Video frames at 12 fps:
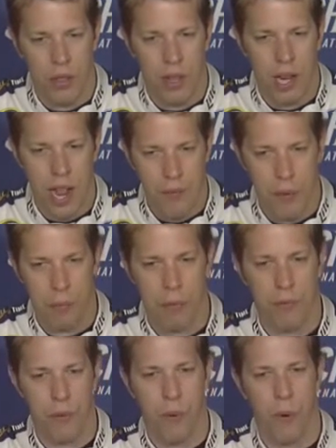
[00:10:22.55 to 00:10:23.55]
than ever
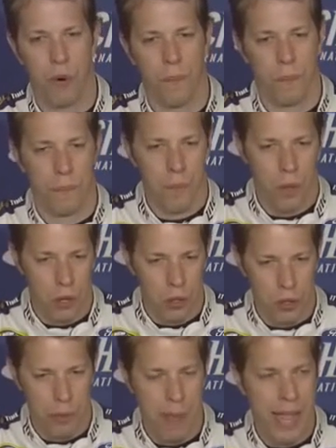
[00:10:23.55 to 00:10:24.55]
before
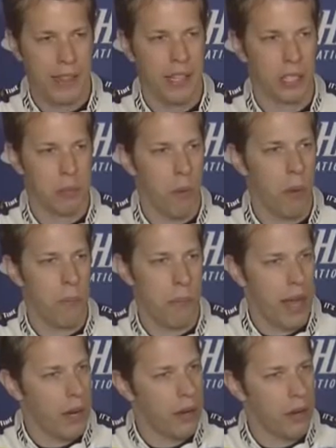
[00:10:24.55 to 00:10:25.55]
to make the sport
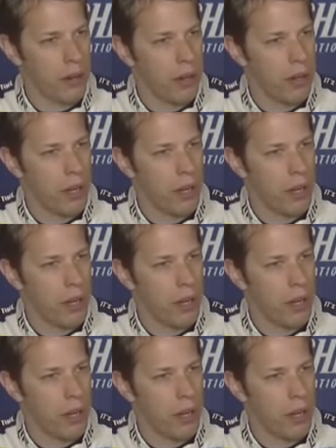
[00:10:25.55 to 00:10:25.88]
better,